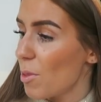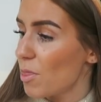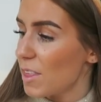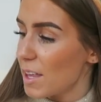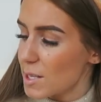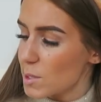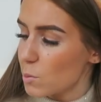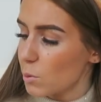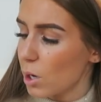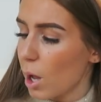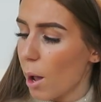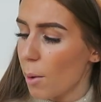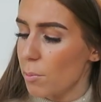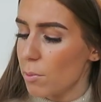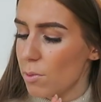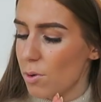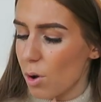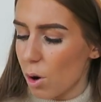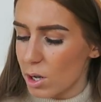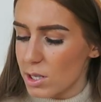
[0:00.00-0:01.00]
This one
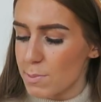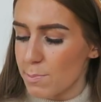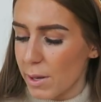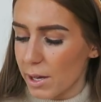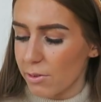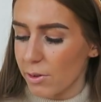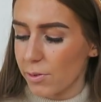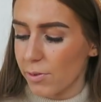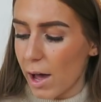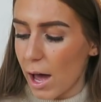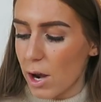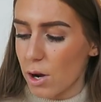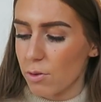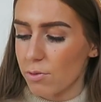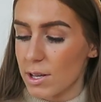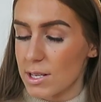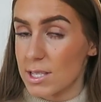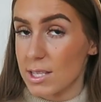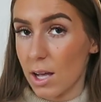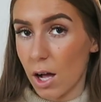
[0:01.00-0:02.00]
I'm not as big of a fan
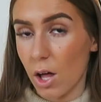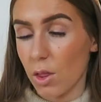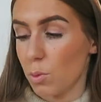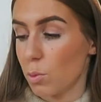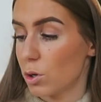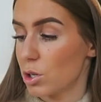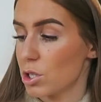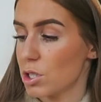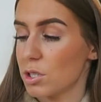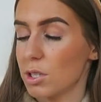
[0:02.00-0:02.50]
of as the other one,